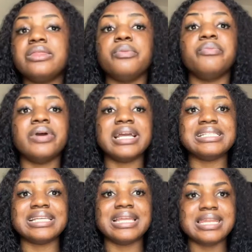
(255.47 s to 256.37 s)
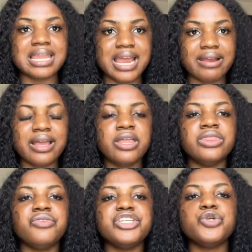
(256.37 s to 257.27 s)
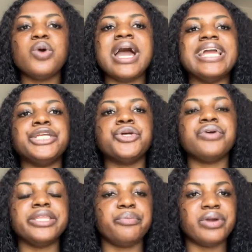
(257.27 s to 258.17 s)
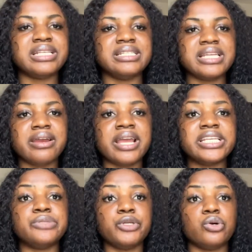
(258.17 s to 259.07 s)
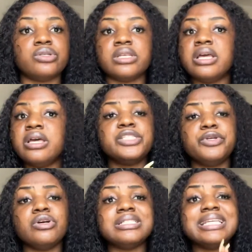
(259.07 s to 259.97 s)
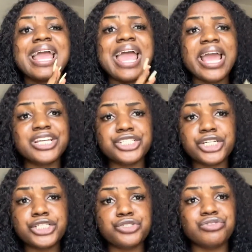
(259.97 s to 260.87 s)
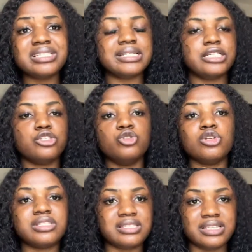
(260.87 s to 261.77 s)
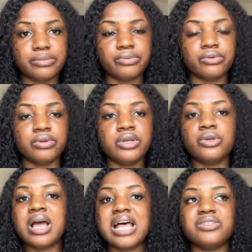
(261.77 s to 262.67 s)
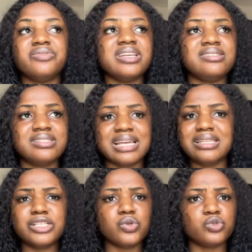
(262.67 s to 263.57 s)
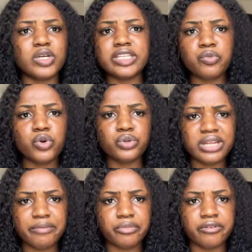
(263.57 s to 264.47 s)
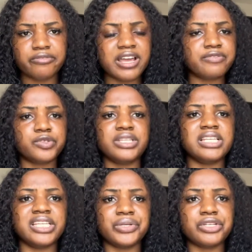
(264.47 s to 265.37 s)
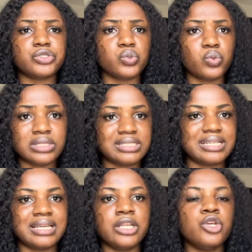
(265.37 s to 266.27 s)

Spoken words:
the price in Naira. The reason why I cannot write the price in Naira is because the exchange rate is not stable. As of yesterday, I think it was 109.5. Today it increased to 110.